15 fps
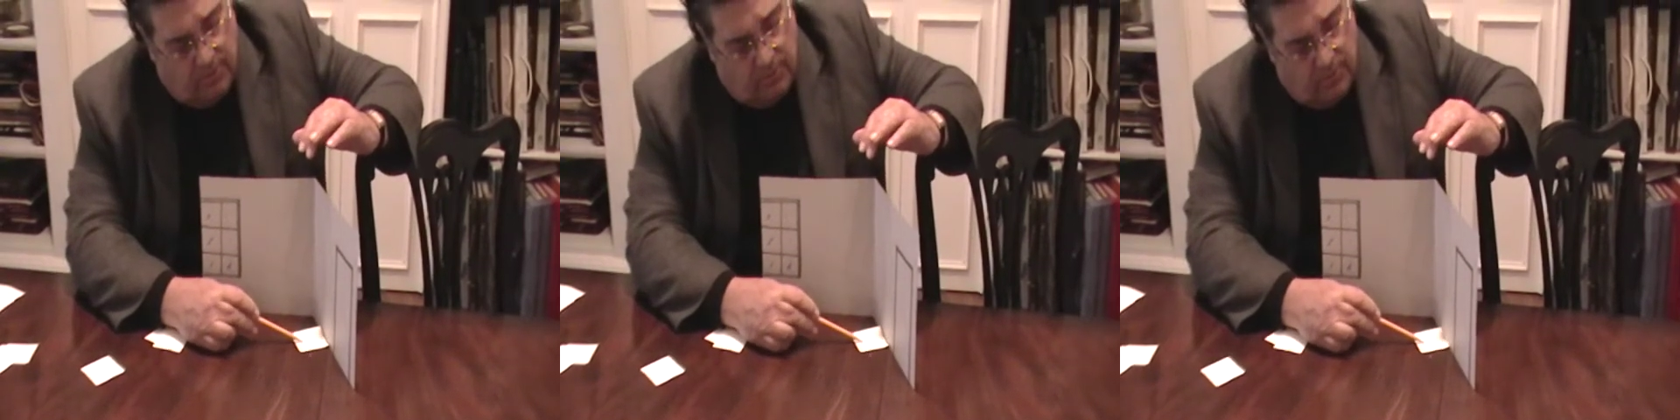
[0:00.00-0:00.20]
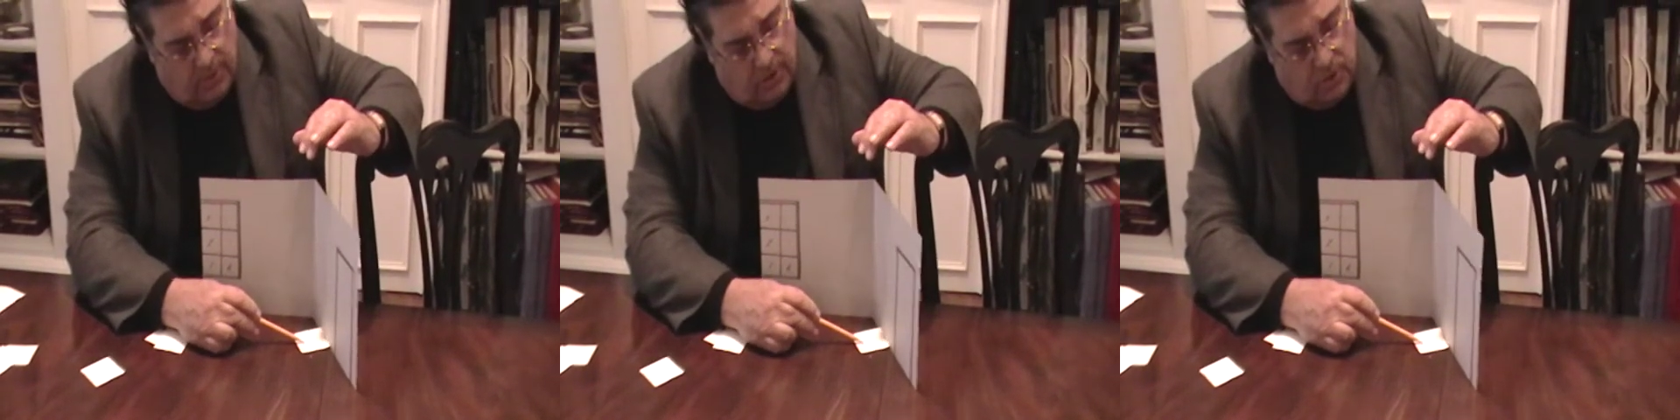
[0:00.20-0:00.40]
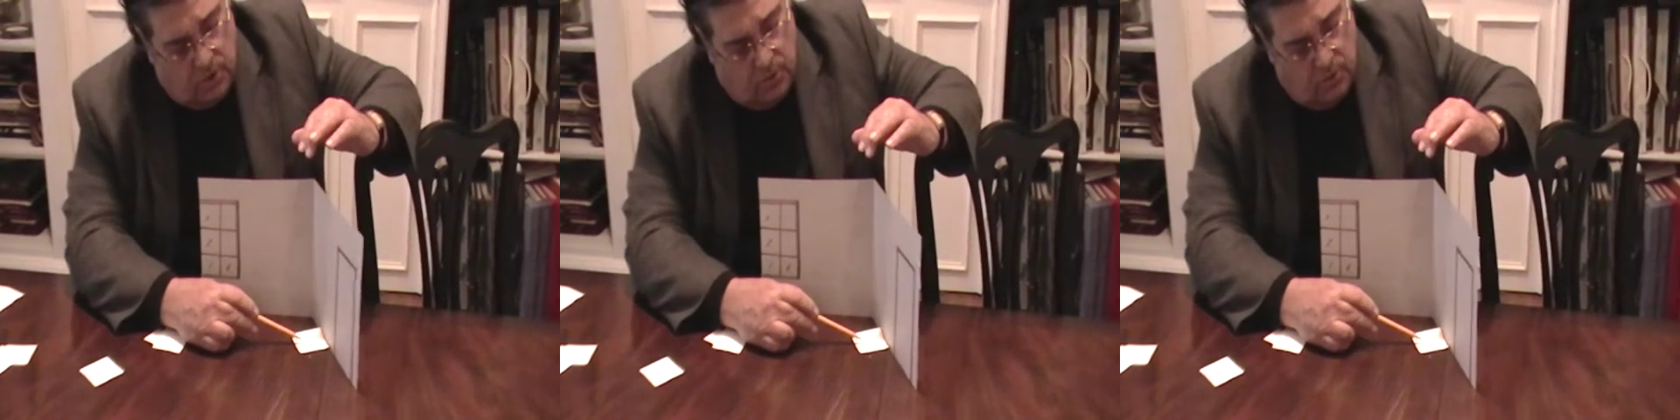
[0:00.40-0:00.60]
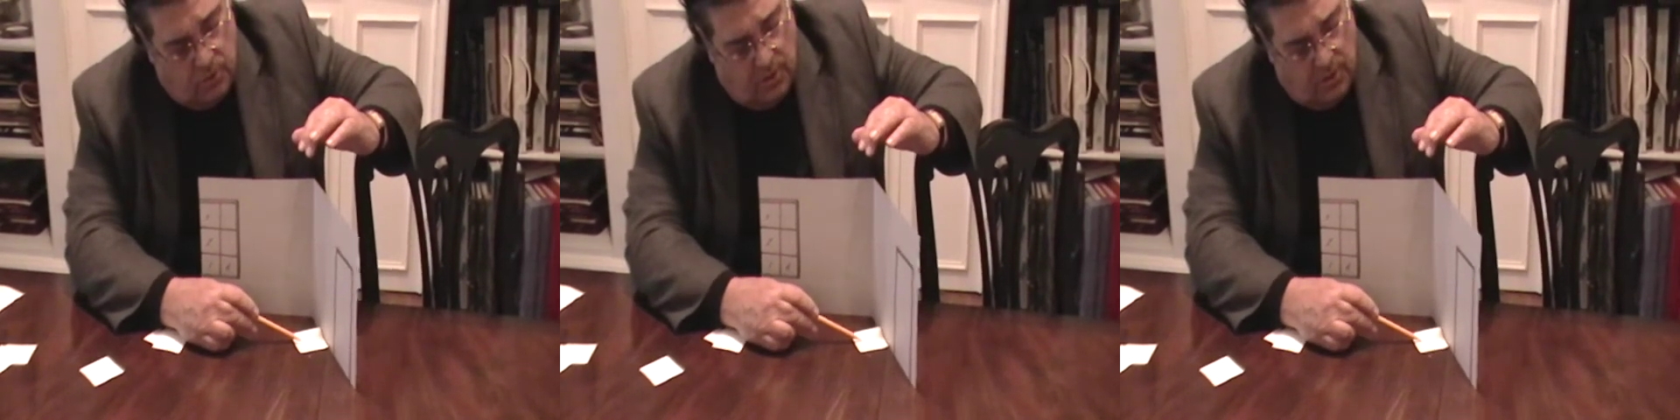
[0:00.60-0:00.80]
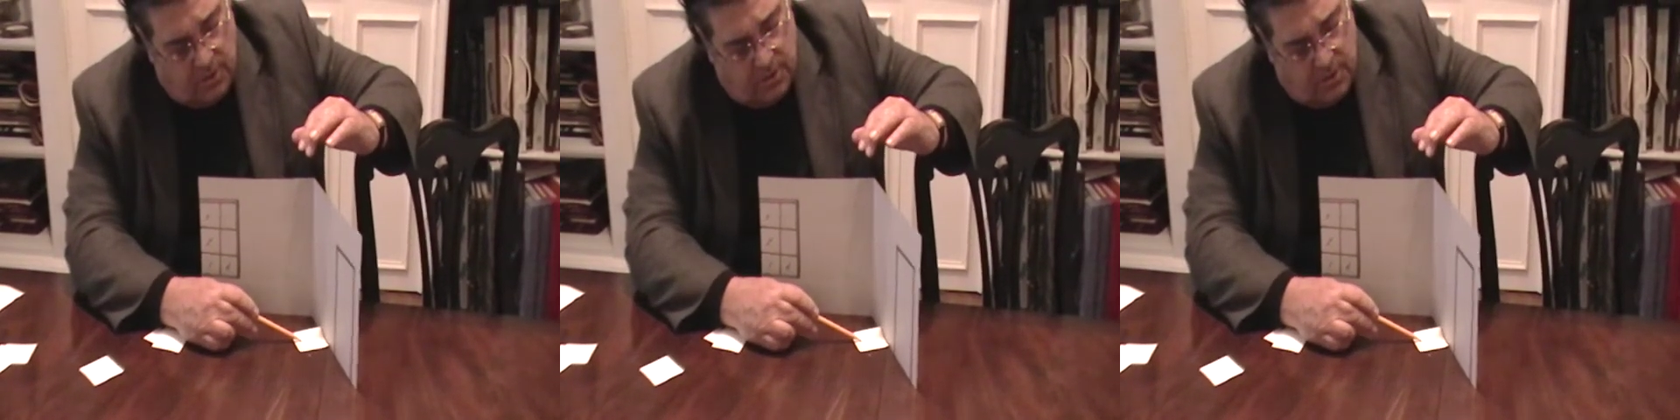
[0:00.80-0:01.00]
really too
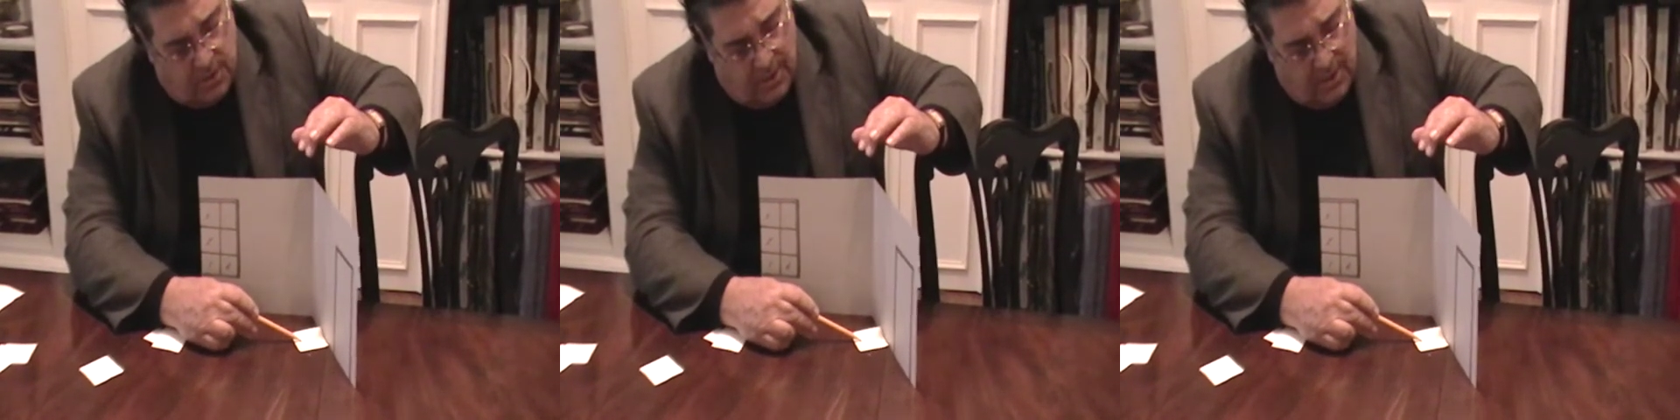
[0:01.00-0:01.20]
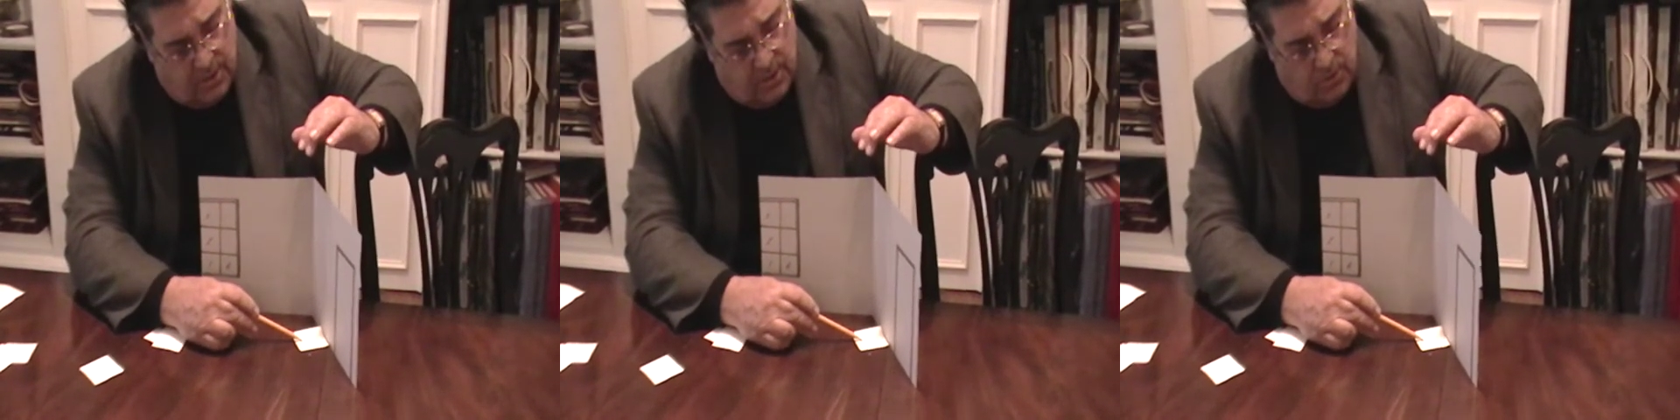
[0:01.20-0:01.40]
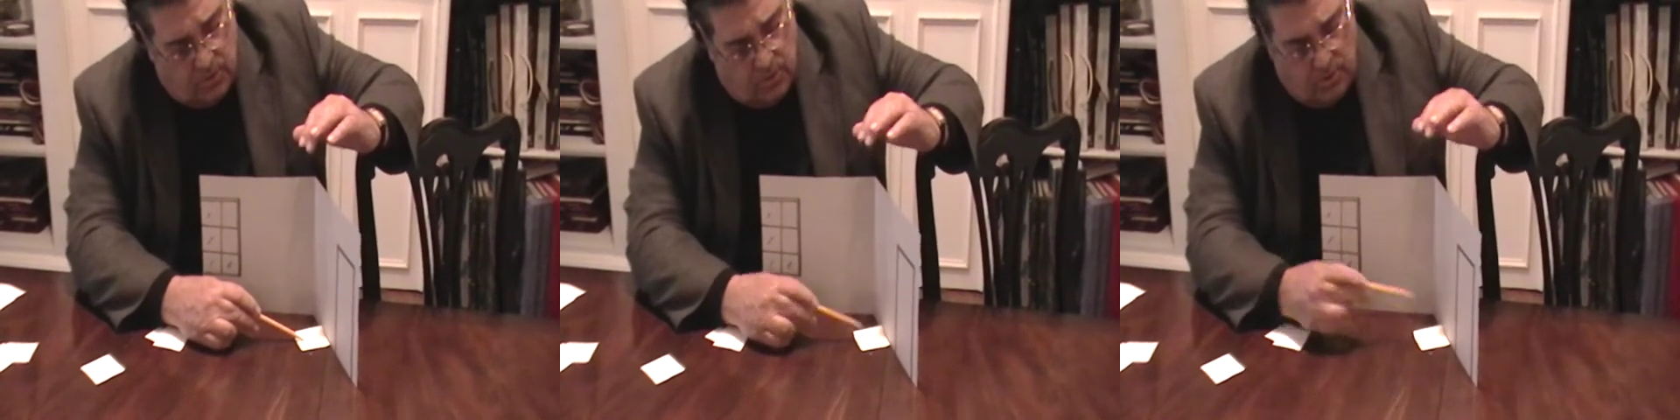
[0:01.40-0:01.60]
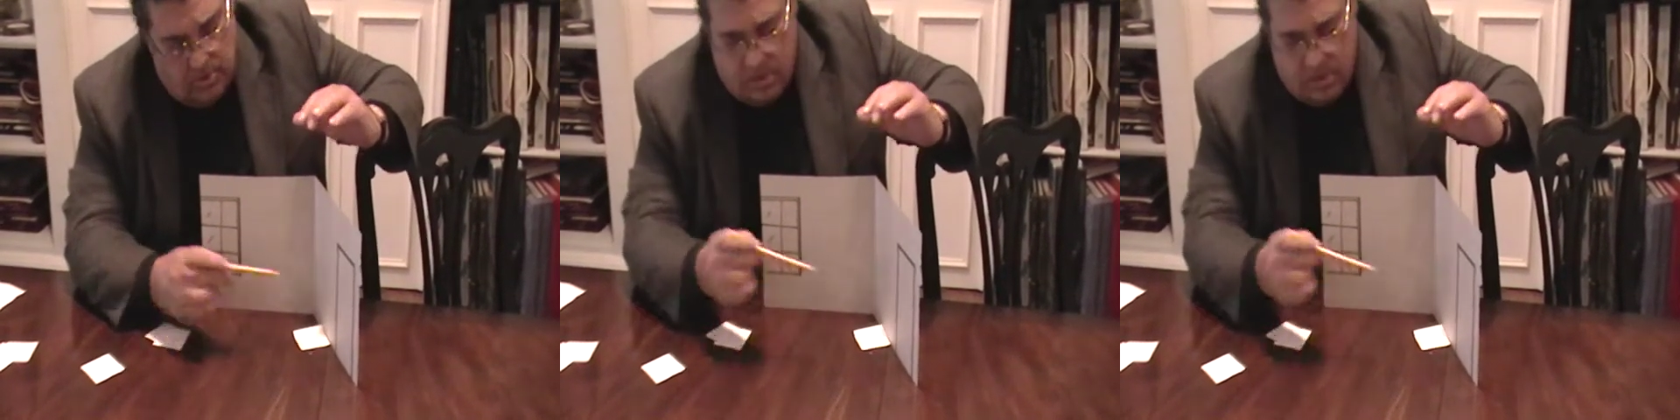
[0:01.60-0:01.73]
close to that door,